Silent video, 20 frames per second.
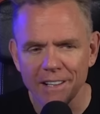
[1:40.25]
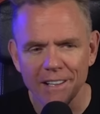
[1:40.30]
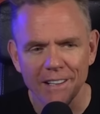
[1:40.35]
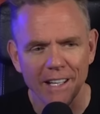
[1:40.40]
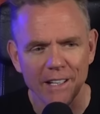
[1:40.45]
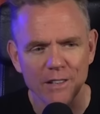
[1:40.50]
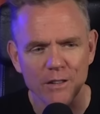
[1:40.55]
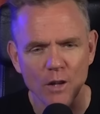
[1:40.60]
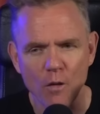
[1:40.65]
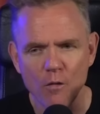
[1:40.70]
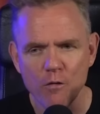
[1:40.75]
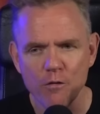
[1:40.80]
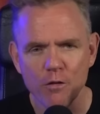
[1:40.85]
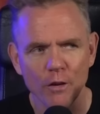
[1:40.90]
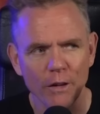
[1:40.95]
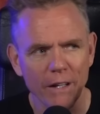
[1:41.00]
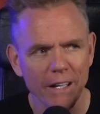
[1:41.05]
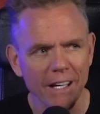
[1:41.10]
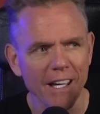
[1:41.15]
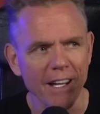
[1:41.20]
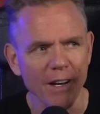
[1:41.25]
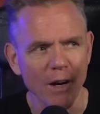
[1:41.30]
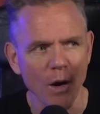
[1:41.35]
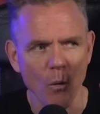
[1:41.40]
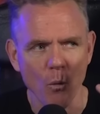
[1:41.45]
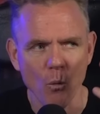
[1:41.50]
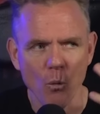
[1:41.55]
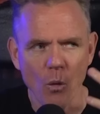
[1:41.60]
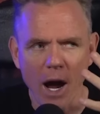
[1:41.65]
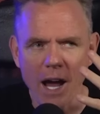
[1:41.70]
Like, don't forget.
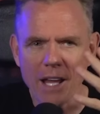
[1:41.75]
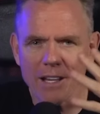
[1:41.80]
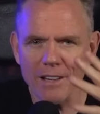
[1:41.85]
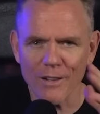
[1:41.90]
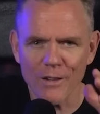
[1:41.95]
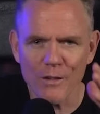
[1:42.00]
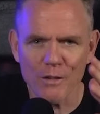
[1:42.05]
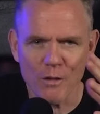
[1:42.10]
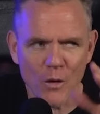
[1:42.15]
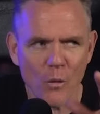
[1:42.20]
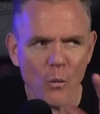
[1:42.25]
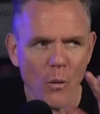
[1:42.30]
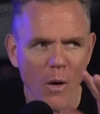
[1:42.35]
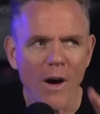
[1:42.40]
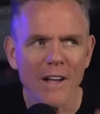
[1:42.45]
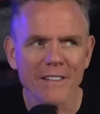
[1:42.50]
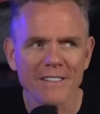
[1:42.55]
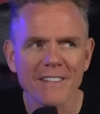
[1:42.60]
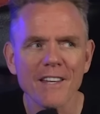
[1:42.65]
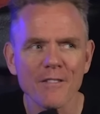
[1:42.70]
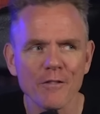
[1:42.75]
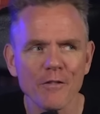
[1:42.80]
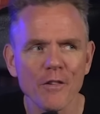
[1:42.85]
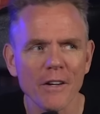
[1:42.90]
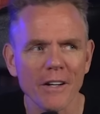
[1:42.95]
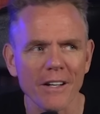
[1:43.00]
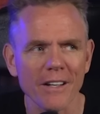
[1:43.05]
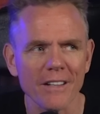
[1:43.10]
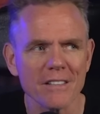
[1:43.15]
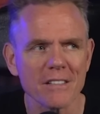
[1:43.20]
Go watch that
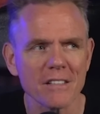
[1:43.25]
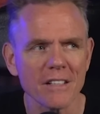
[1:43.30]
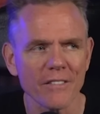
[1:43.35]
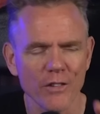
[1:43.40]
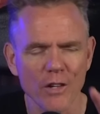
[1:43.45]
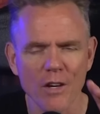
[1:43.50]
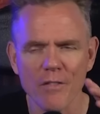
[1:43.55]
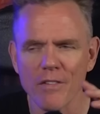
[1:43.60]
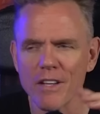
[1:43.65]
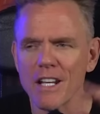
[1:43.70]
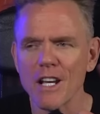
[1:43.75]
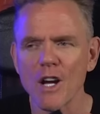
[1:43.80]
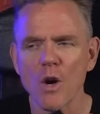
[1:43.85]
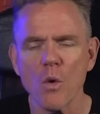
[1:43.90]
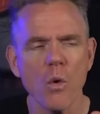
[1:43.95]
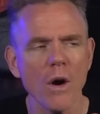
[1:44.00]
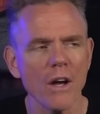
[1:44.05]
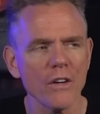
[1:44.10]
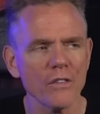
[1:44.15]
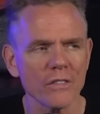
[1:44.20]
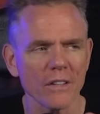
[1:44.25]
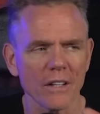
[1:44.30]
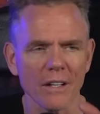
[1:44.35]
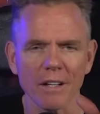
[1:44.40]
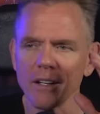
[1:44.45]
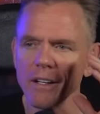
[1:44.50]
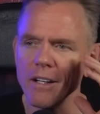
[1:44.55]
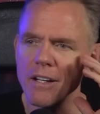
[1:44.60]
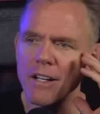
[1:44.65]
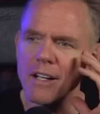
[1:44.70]
footage. If you have any question.